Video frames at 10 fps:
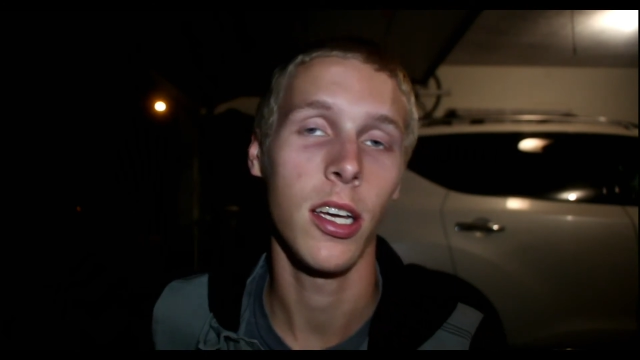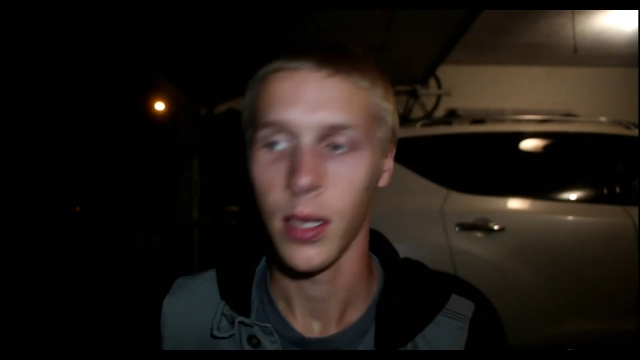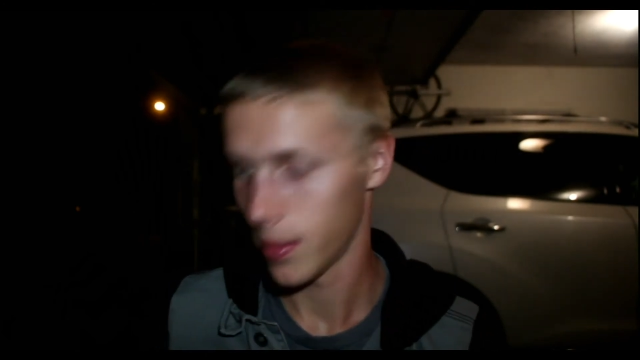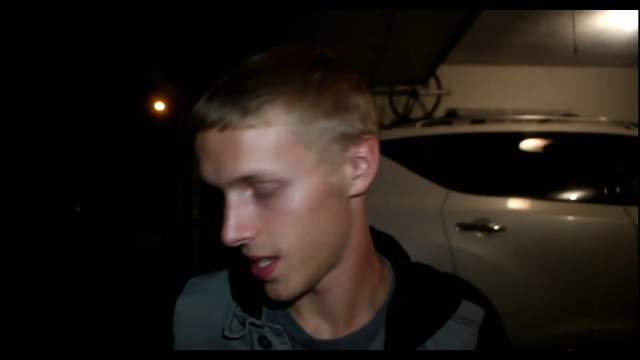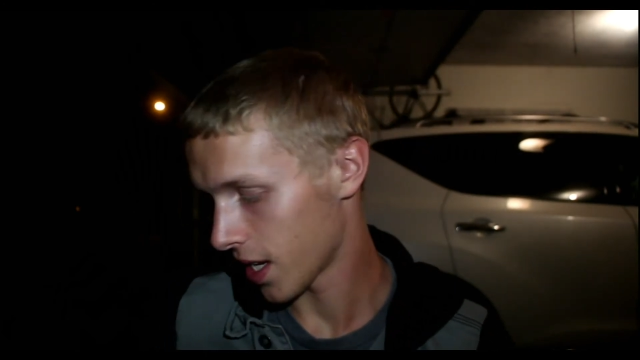
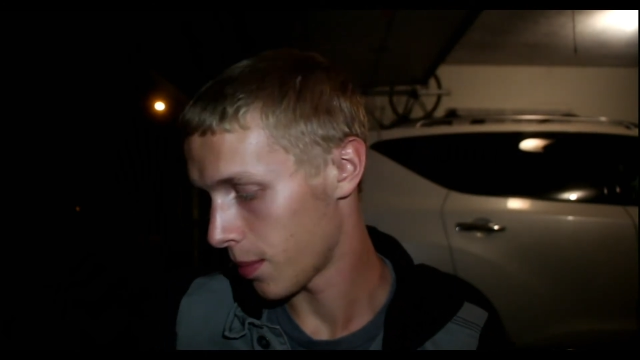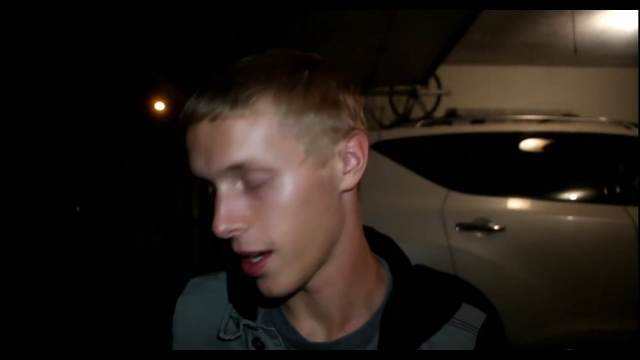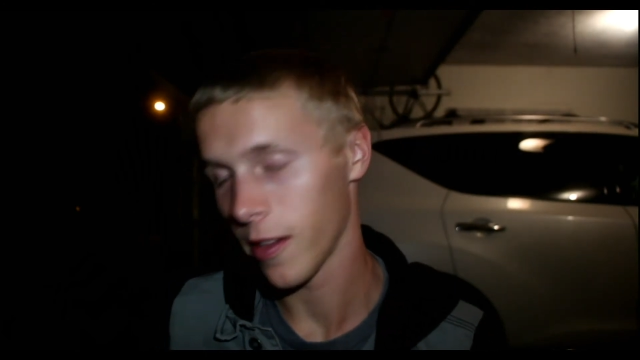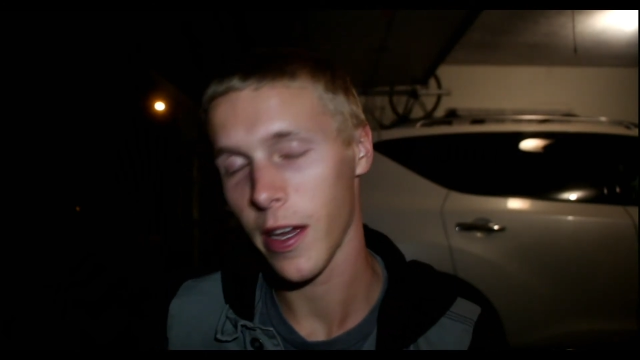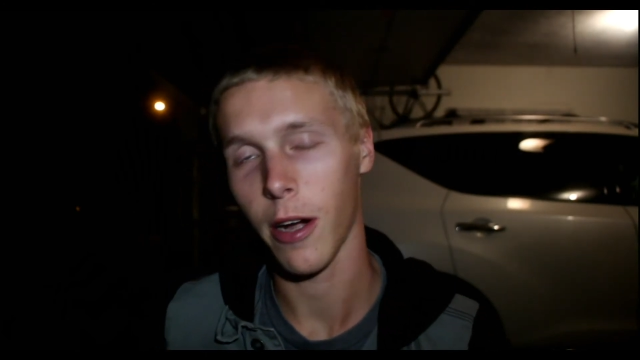I'm taking
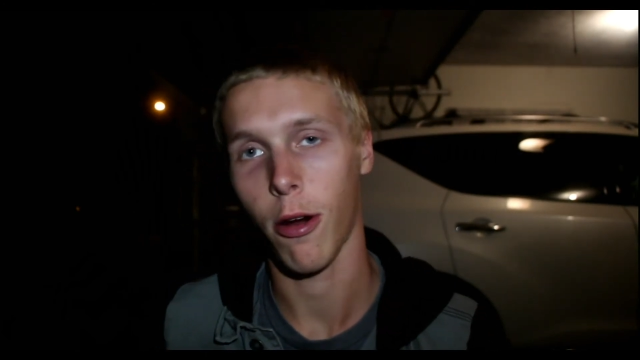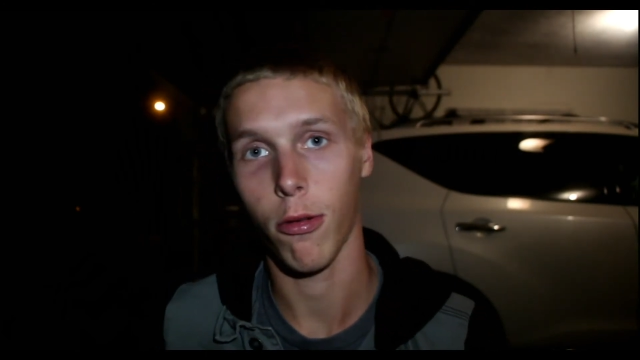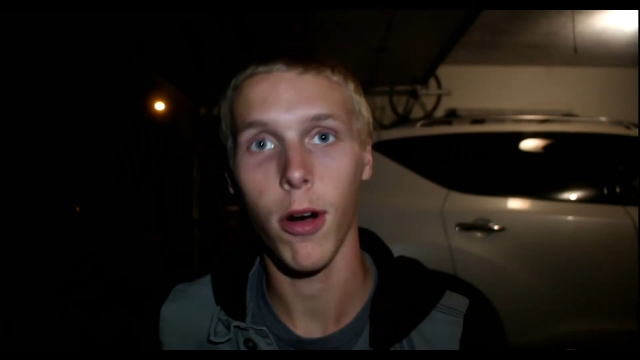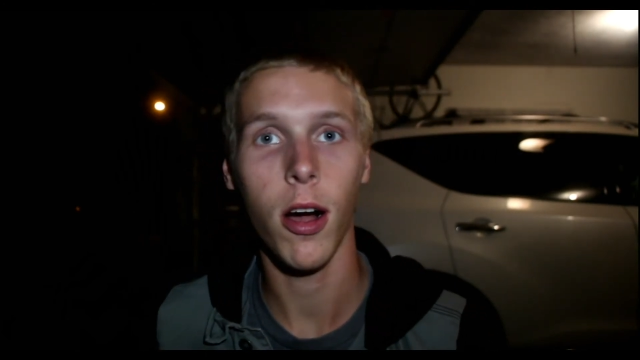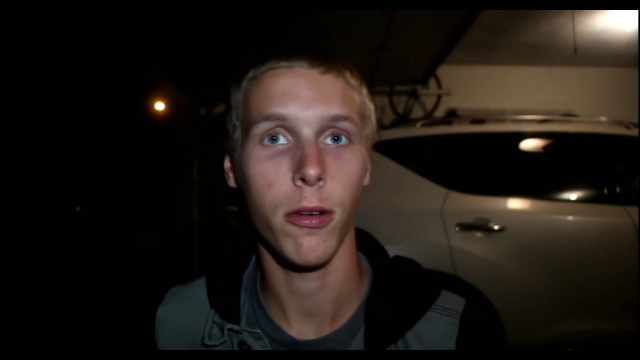Bailey on her
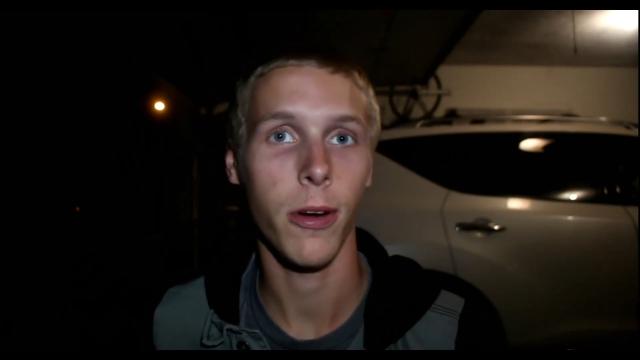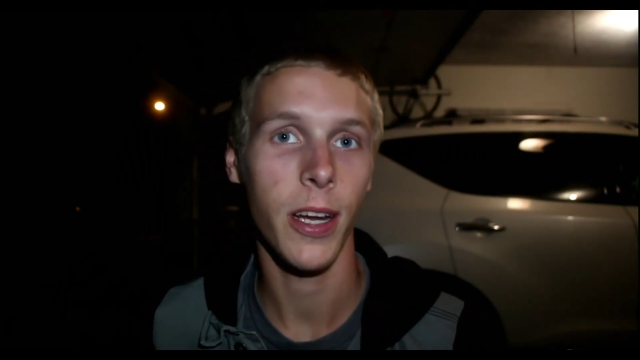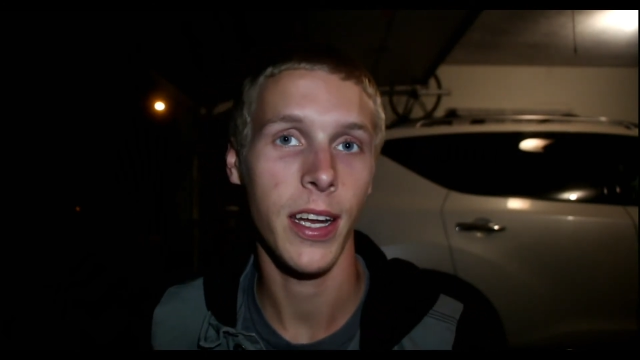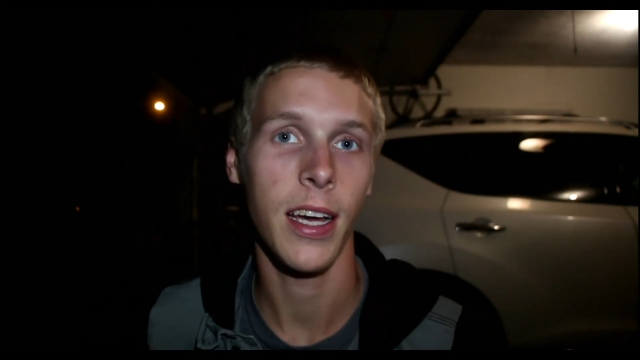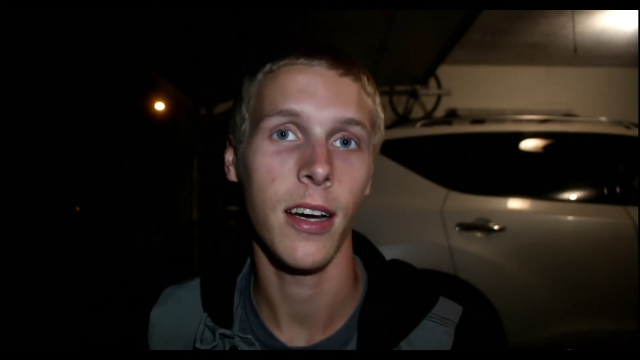walk
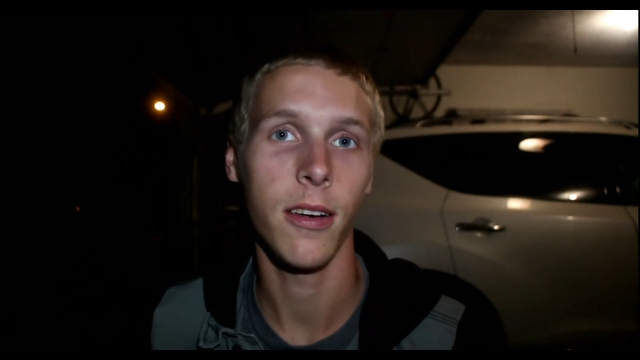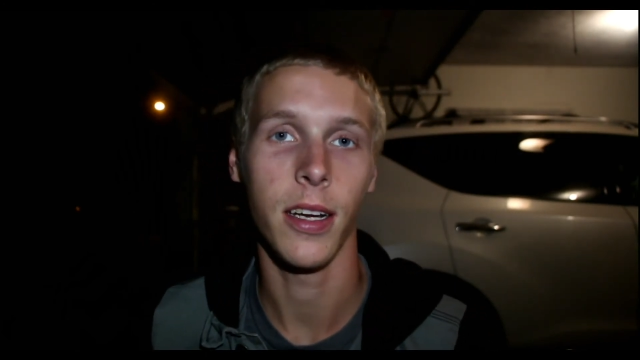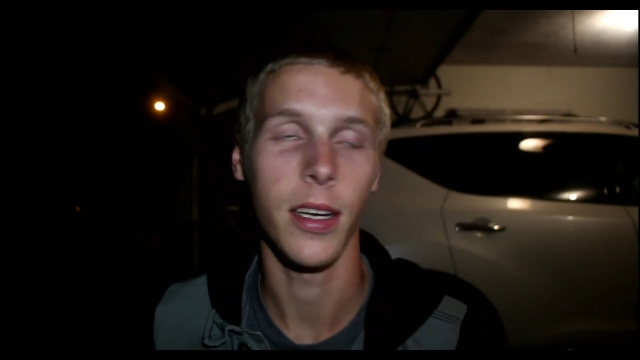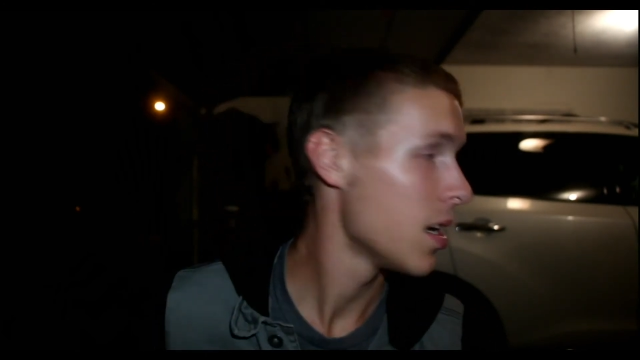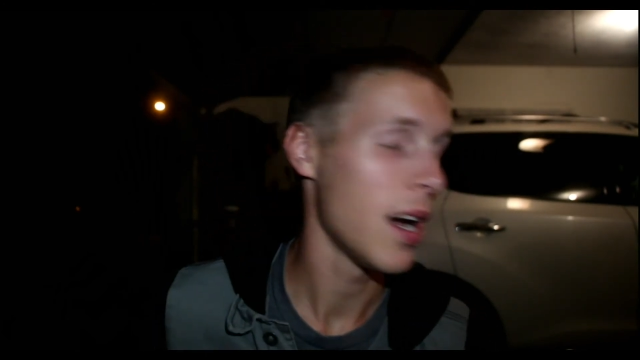right now,
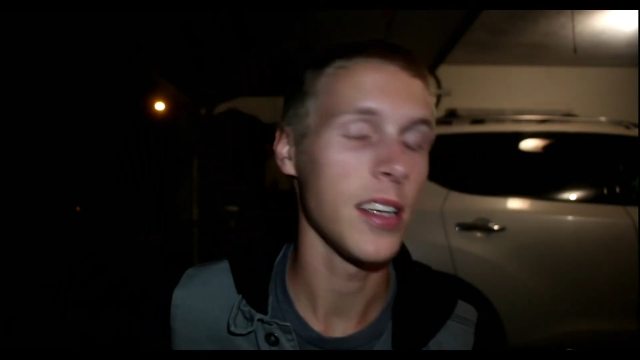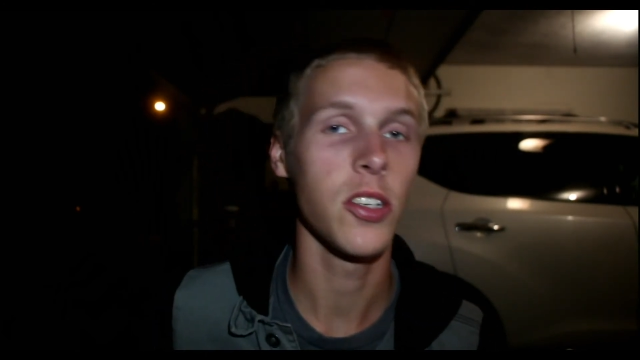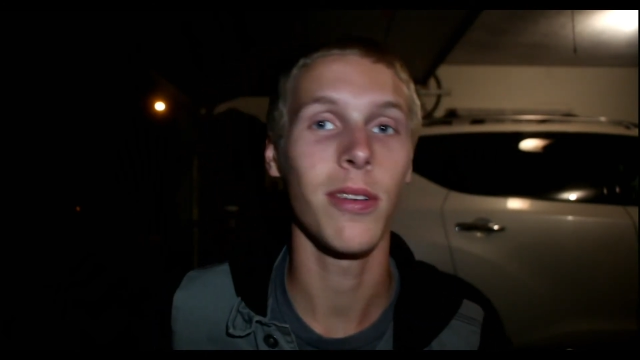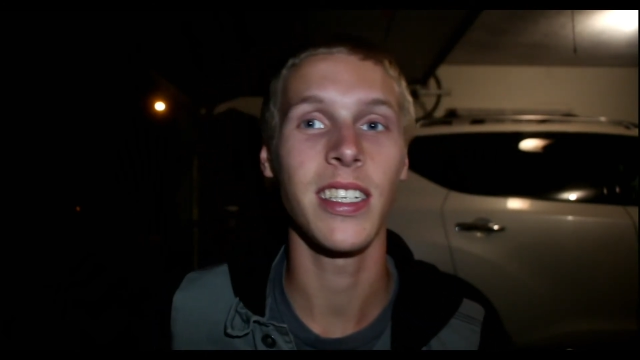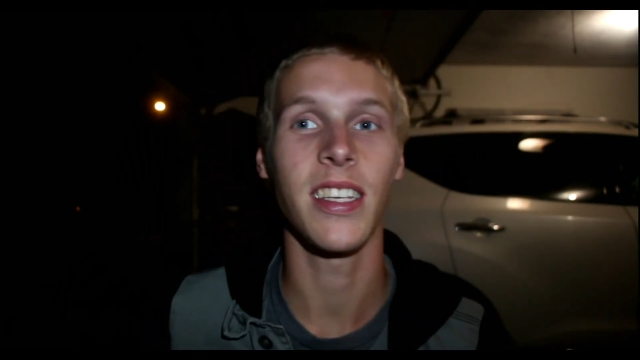and I
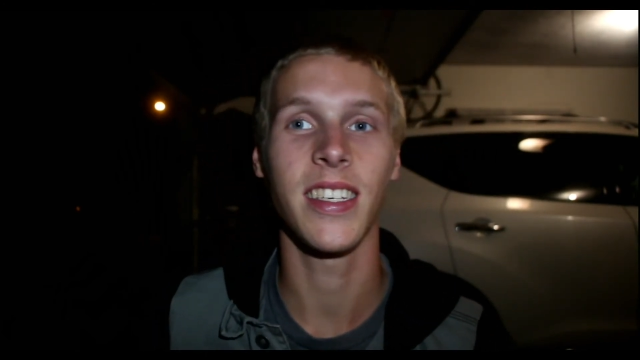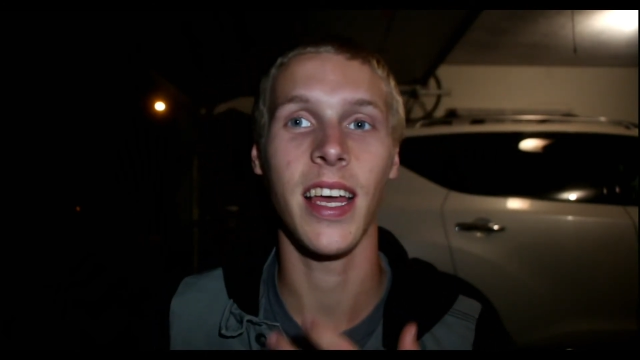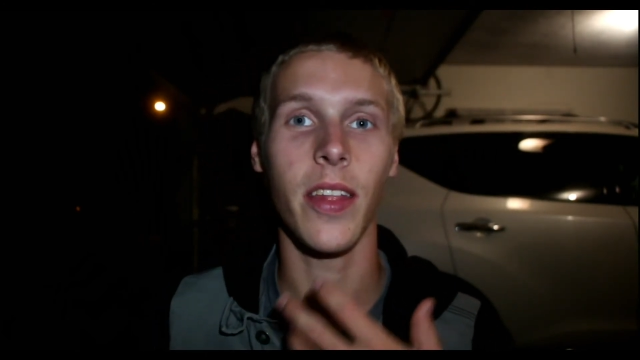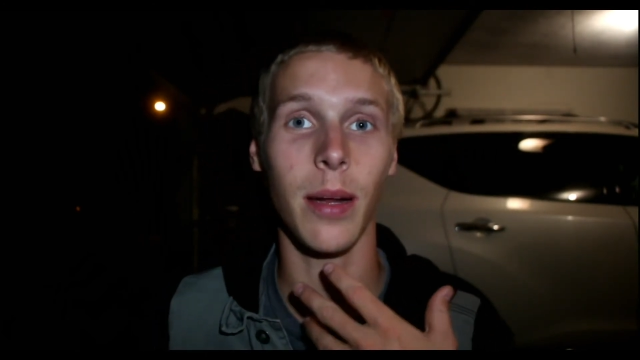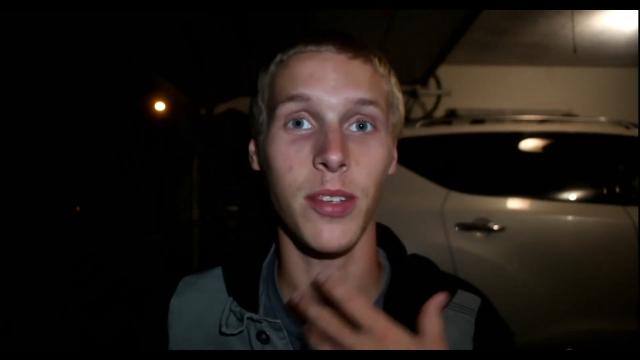just wanted to
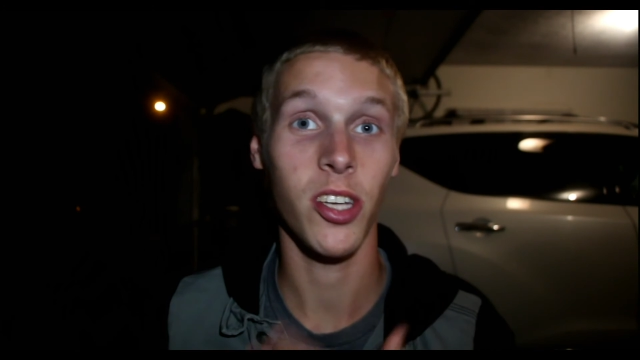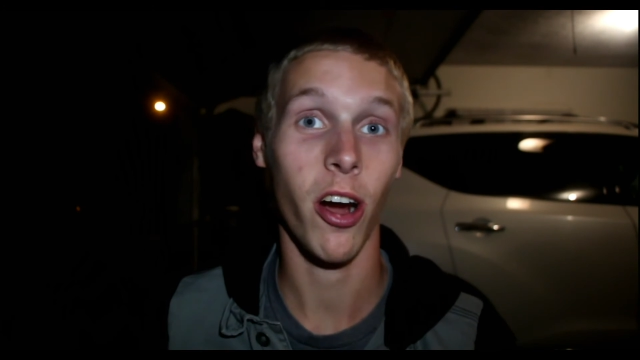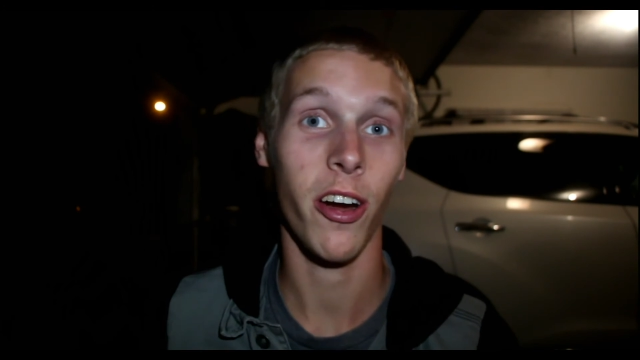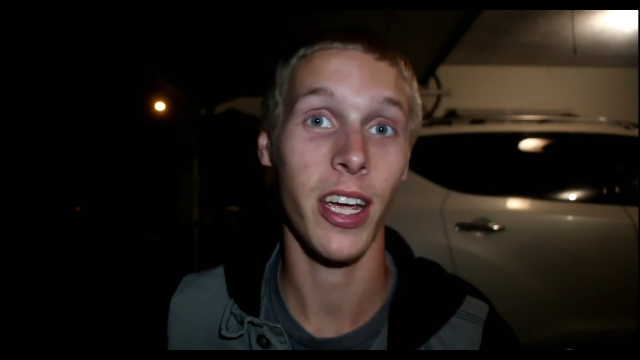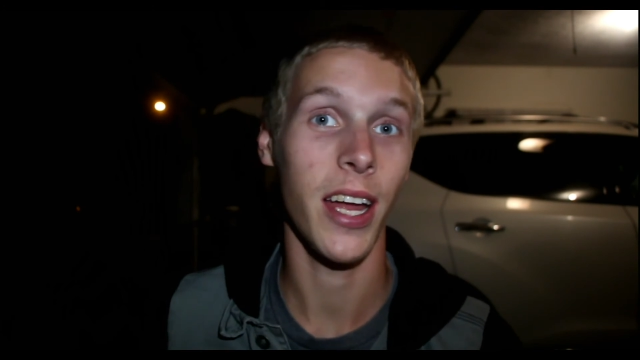say that I'm
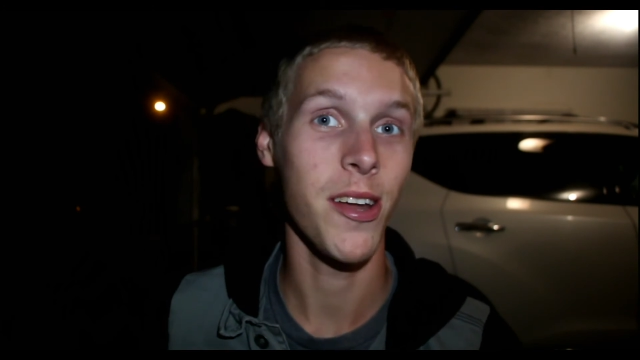sorry.